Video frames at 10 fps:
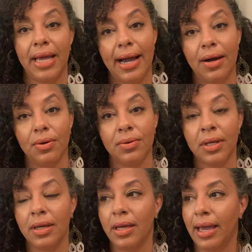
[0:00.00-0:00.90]
now,
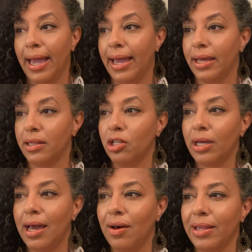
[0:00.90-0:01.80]
and look
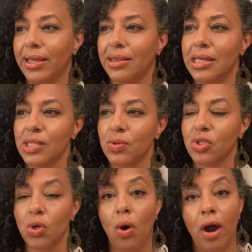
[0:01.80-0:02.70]
how like things were
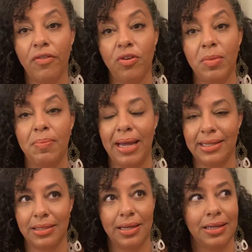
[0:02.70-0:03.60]
so hard for me back
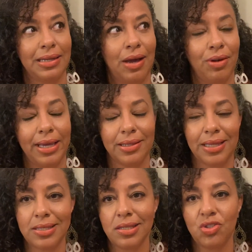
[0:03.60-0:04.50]
then and now like
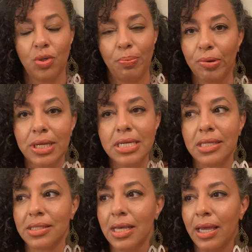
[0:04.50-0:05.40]
that's such a
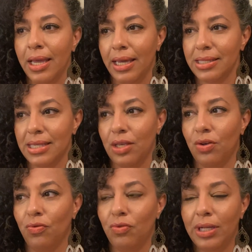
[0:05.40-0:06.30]
breeze. It's like
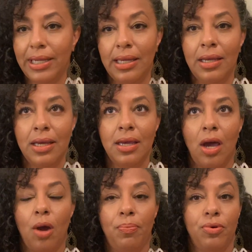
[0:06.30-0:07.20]
you're really
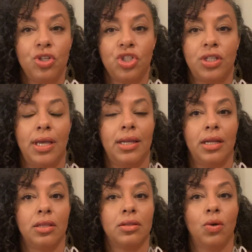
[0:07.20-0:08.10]

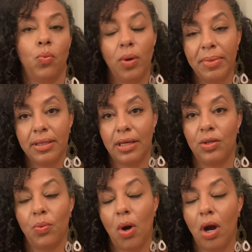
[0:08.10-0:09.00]
appreciating the woman that
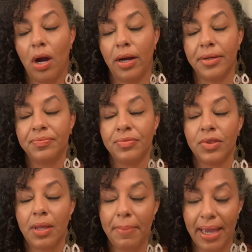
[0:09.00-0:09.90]
you are,
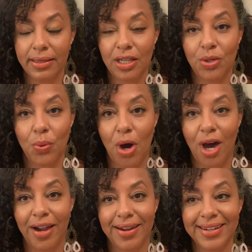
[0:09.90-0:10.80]
the man that you
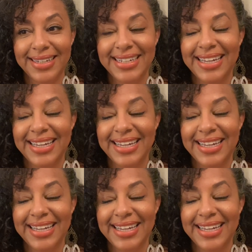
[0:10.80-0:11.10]
are.